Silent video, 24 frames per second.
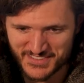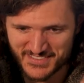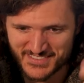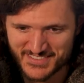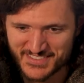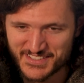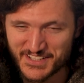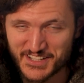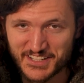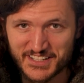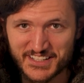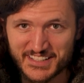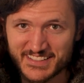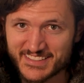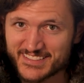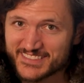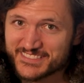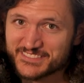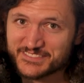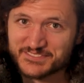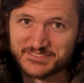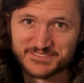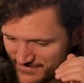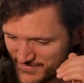stuck
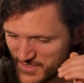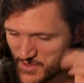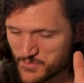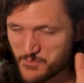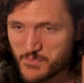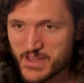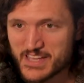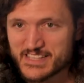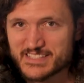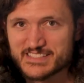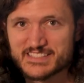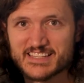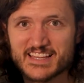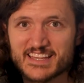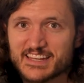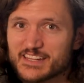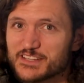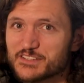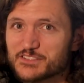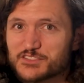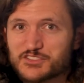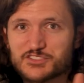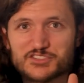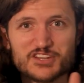in the mess that
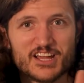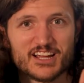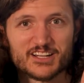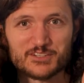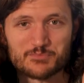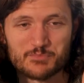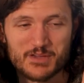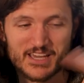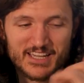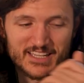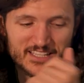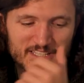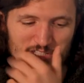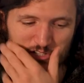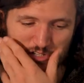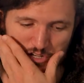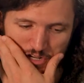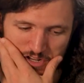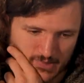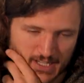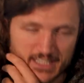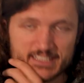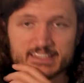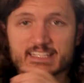is checked
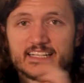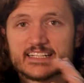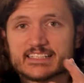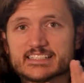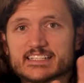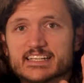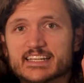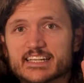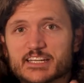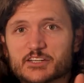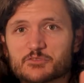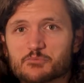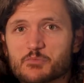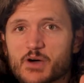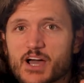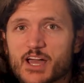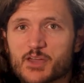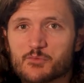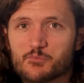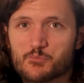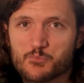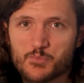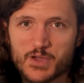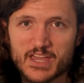baggage. I'd like to get
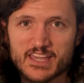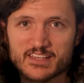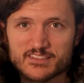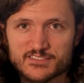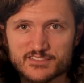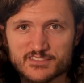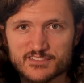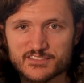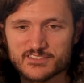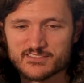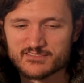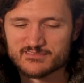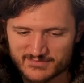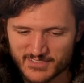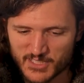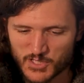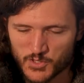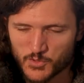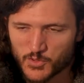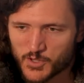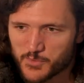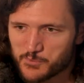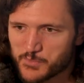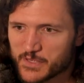my base
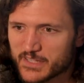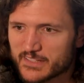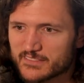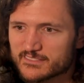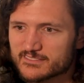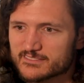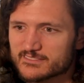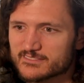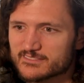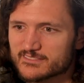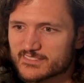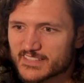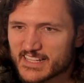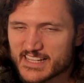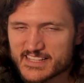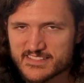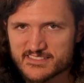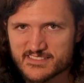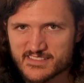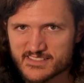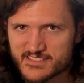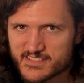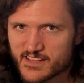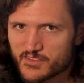equipment less
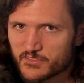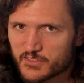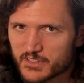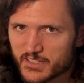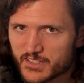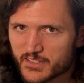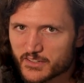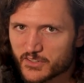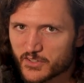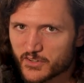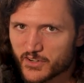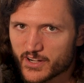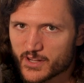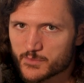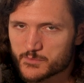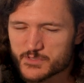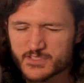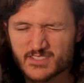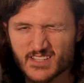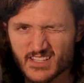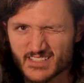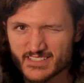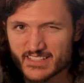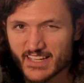than 7
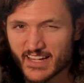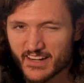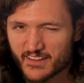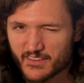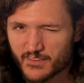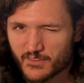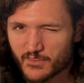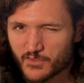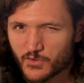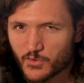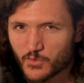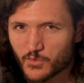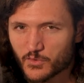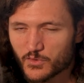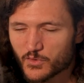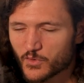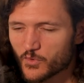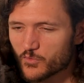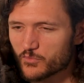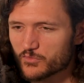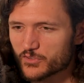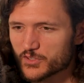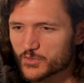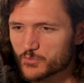kilograms. That's kind of the goal,
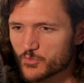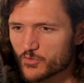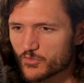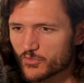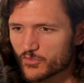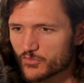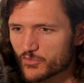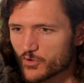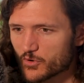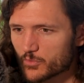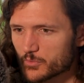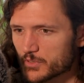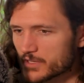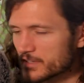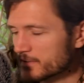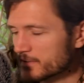hopefully, moving forward.